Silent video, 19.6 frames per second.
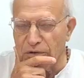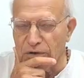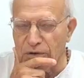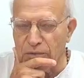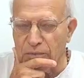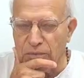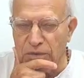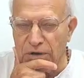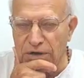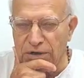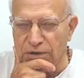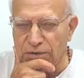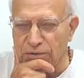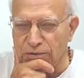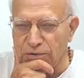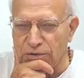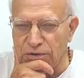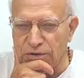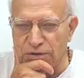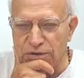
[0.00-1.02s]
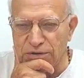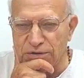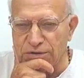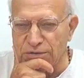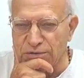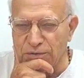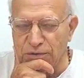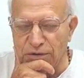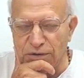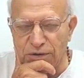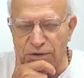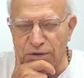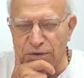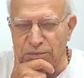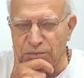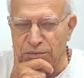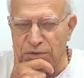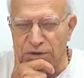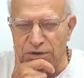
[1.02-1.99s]
Oh my goodness, what an
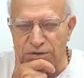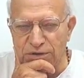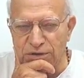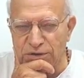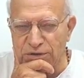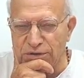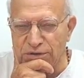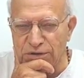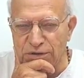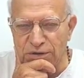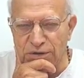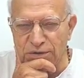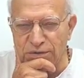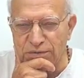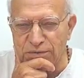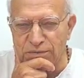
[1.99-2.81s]
amazing thing.